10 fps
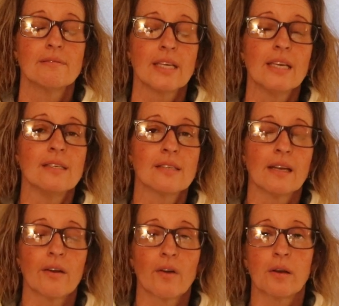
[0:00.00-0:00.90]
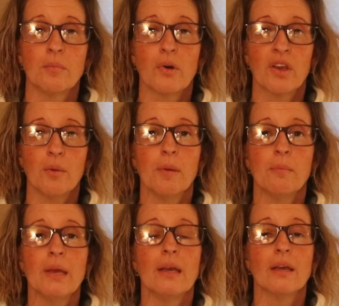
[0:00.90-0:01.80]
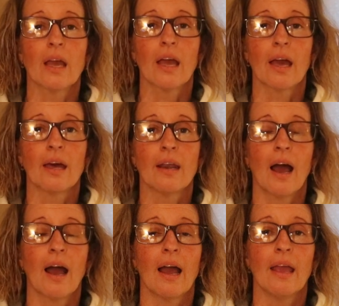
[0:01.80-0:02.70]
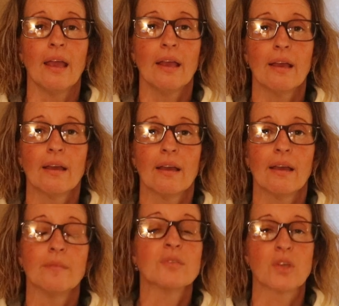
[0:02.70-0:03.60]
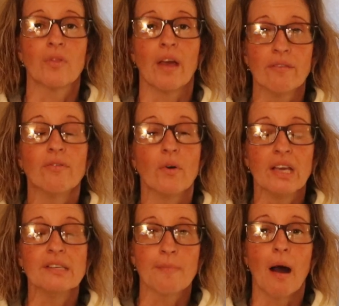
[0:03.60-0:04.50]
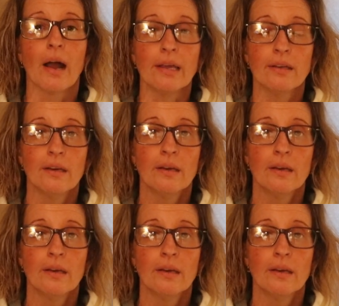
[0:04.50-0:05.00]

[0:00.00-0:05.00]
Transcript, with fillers: he's an incredible human being, and I am so thankful he's mine.